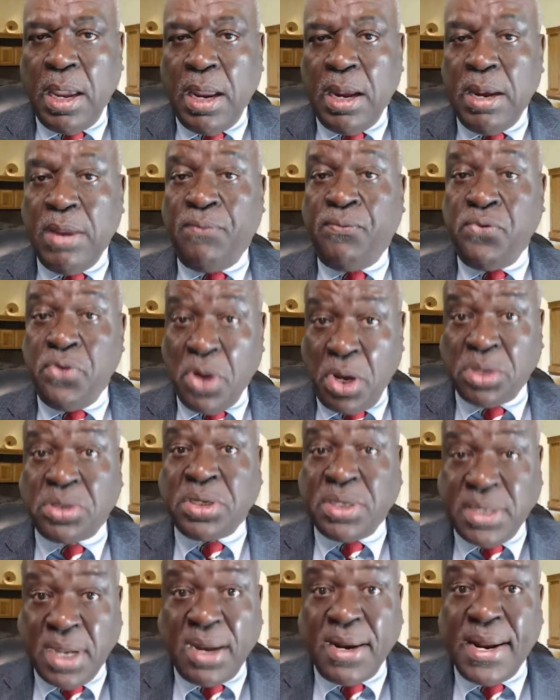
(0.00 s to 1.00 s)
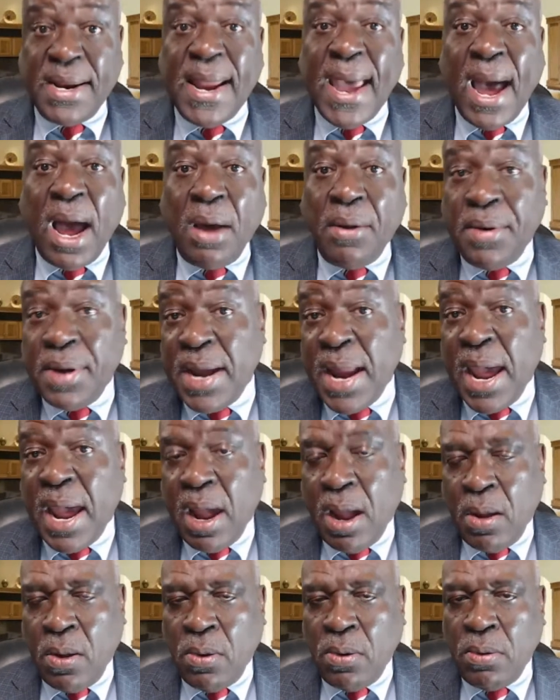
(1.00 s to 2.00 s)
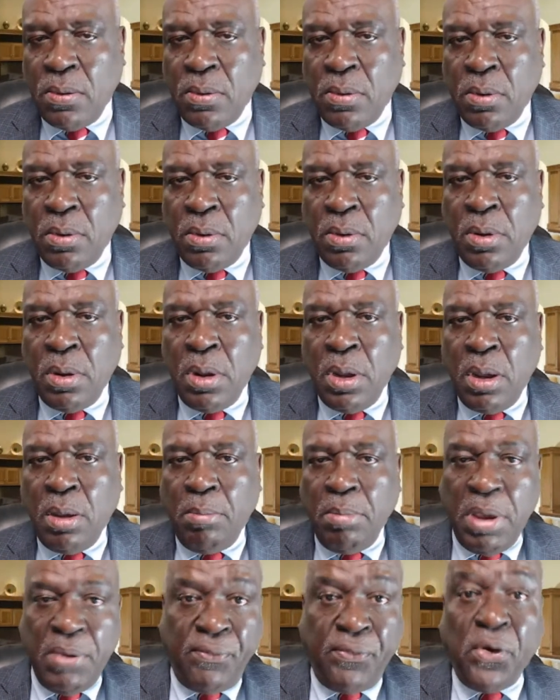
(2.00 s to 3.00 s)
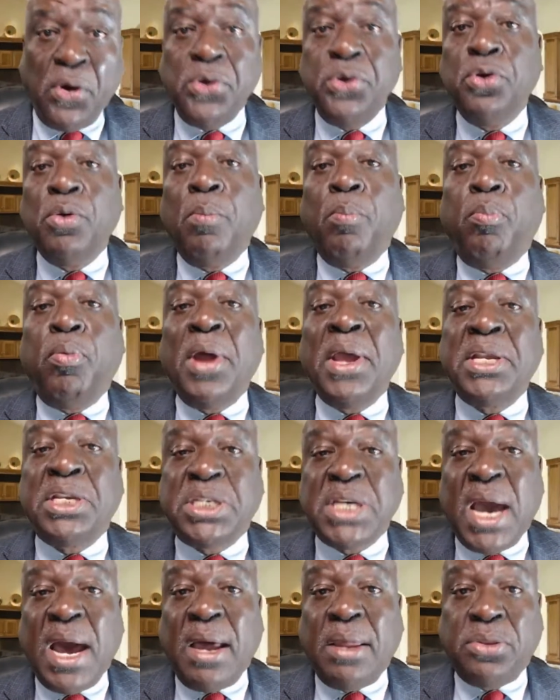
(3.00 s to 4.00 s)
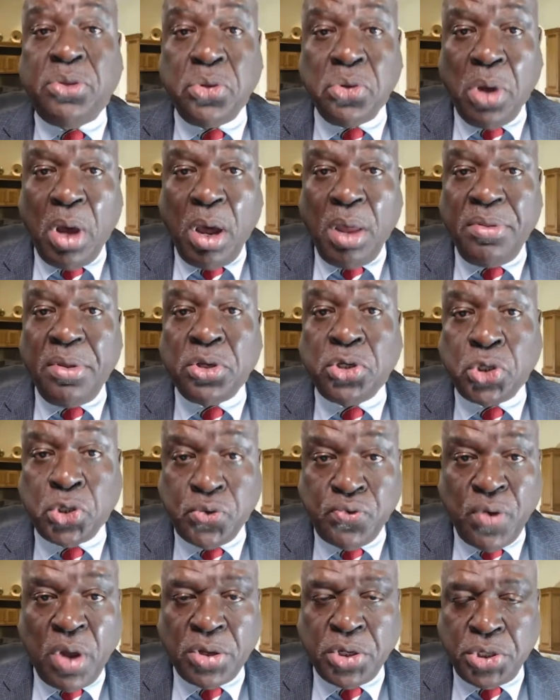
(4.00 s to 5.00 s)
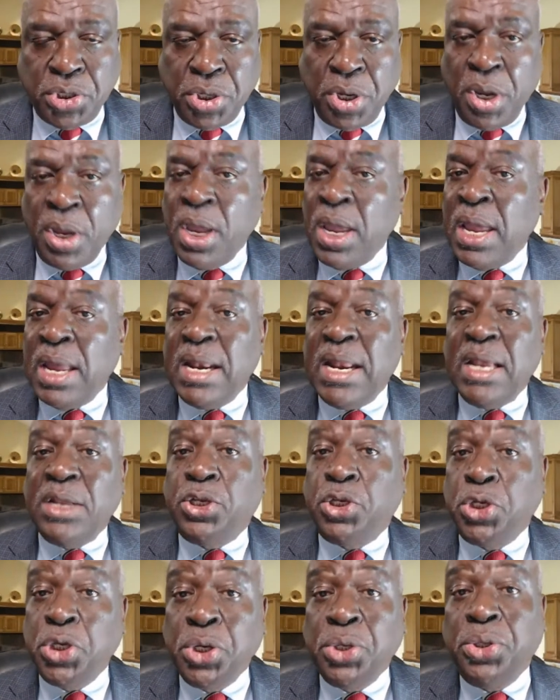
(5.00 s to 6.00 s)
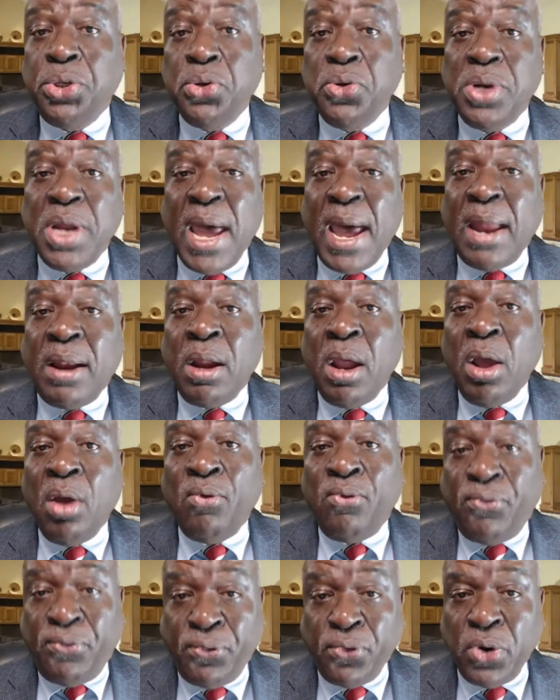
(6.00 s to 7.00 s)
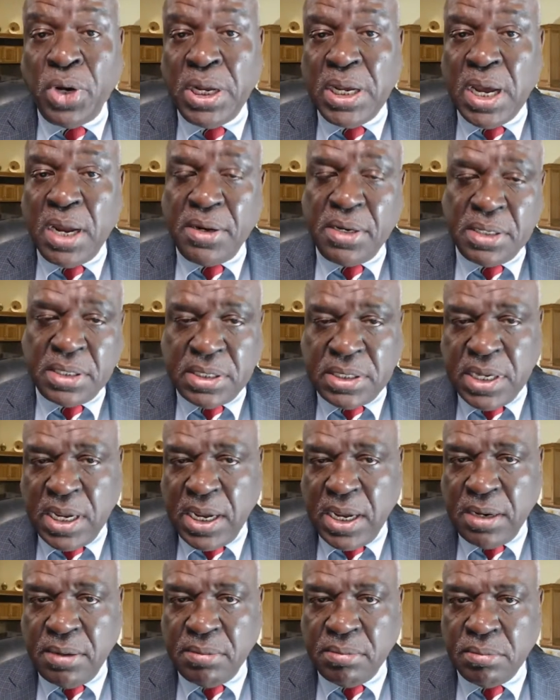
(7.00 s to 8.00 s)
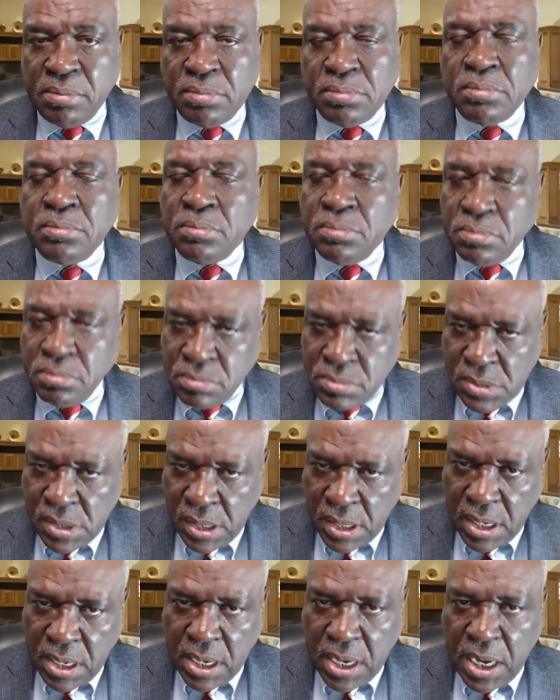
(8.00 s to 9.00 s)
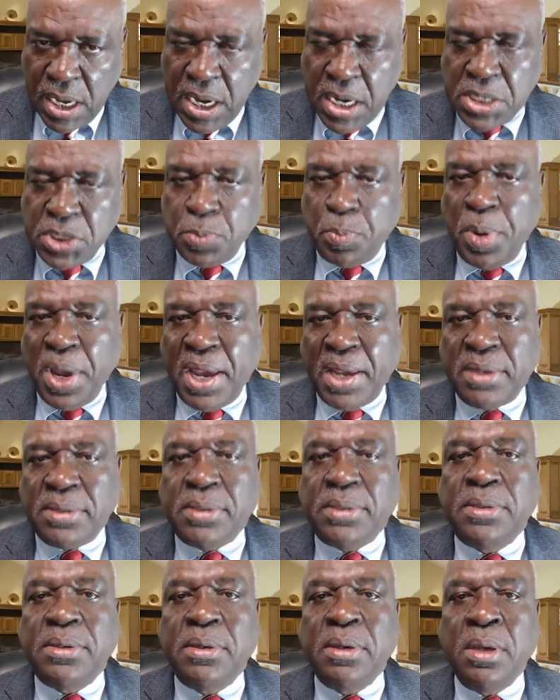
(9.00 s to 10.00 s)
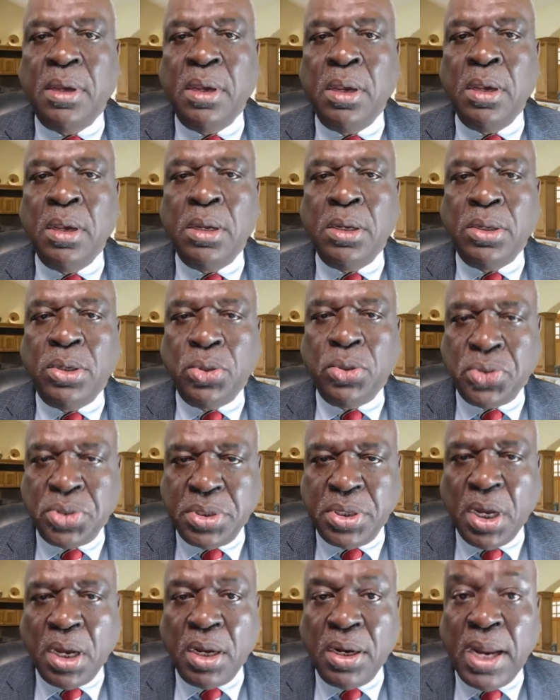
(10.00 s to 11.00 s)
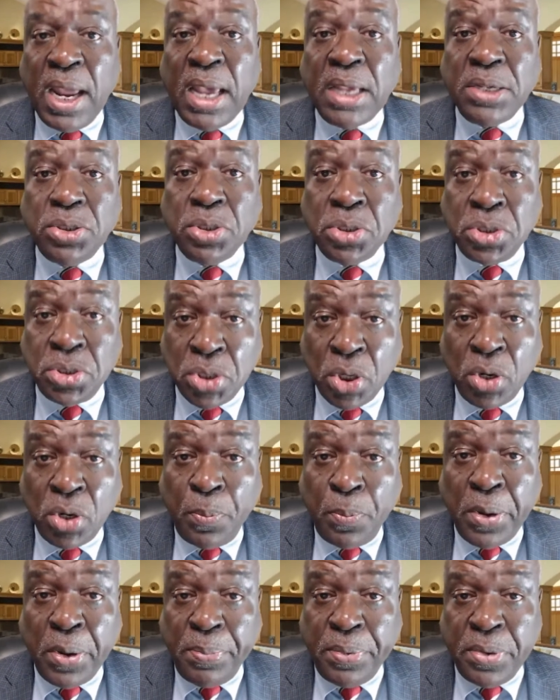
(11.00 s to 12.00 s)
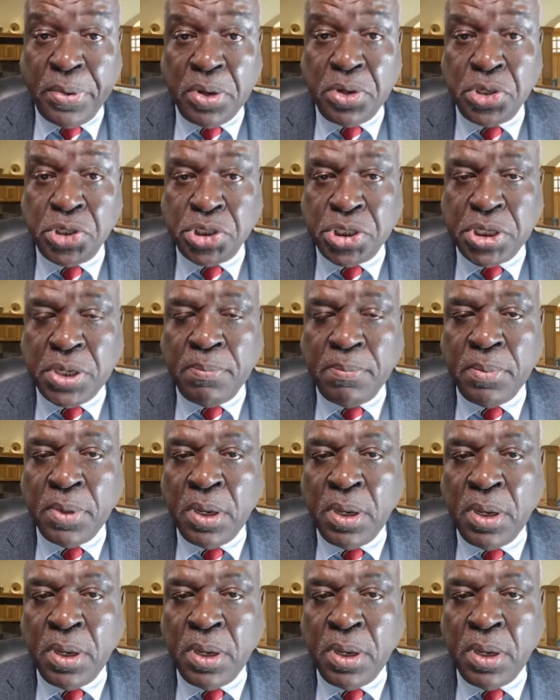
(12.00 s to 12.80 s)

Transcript: And if you are starting out now, before you branch out to other structure that you do not fully understand, it is best to start as a sole proprietorship